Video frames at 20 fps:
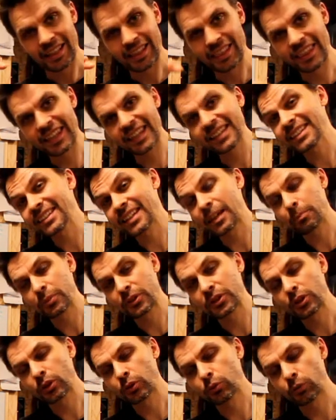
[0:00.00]
This
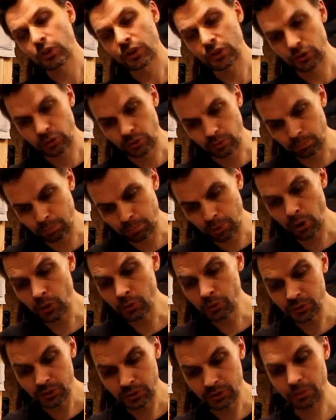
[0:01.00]
episode was
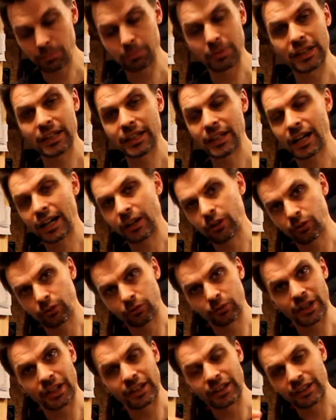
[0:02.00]
supposed to be, I
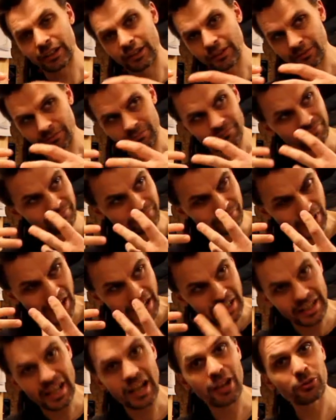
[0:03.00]
already
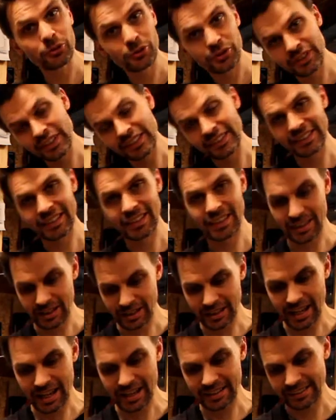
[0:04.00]
announced this in the
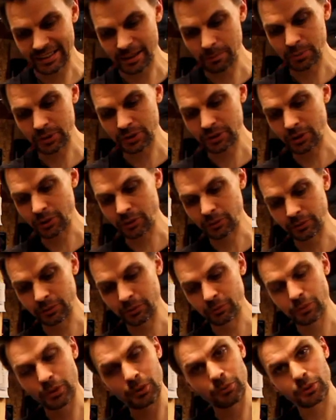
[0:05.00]
last episode,
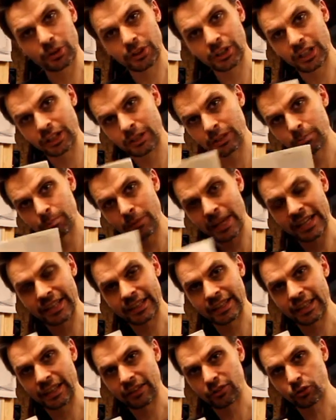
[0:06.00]
we were gonna
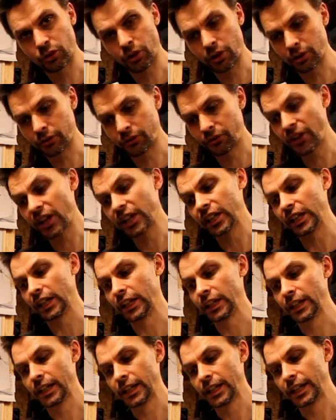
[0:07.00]
make the Talk
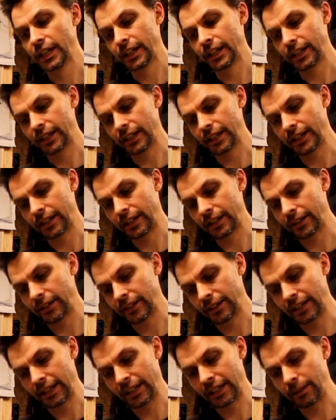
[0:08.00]
Funny,
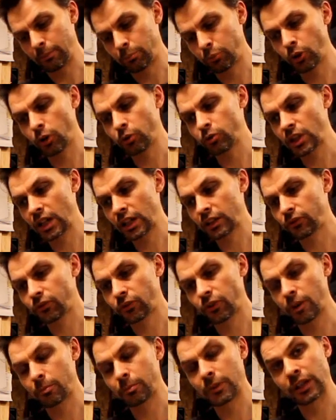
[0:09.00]
uh, a project
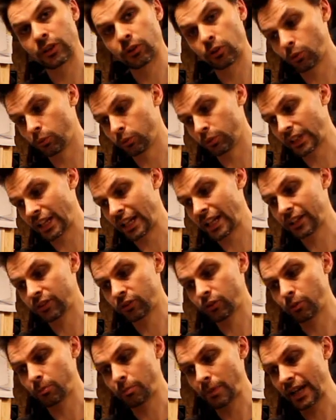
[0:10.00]
from an old
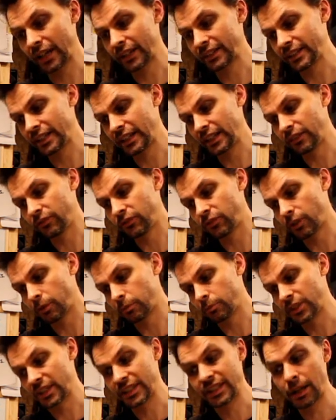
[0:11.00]
Electro magazine
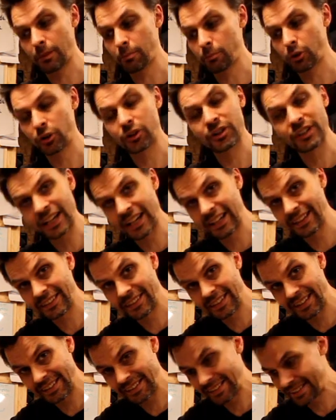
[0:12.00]
from December
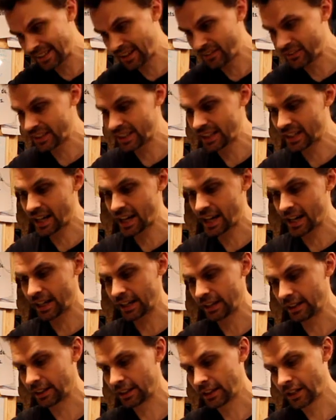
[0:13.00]

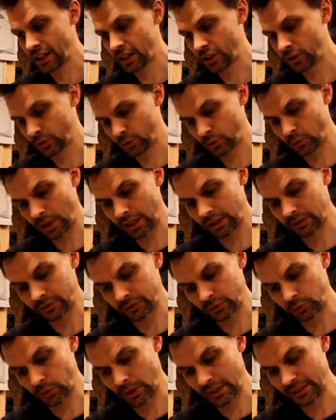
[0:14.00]
1979,
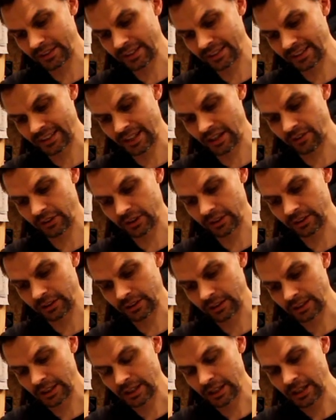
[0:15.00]
1227,
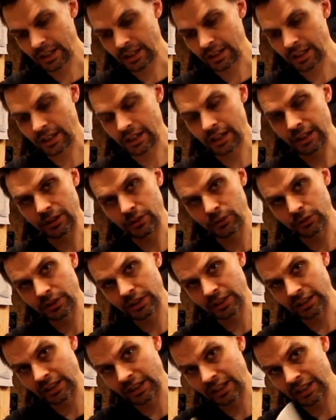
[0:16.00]
uh,
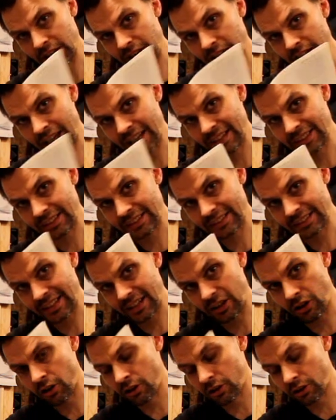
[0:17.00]
using an
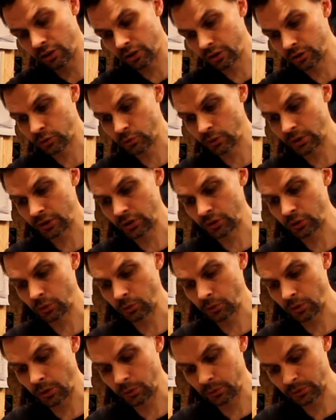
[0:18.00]

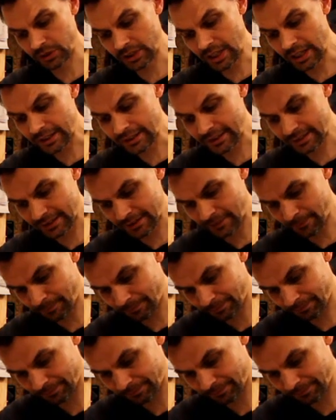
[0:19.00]
XR2206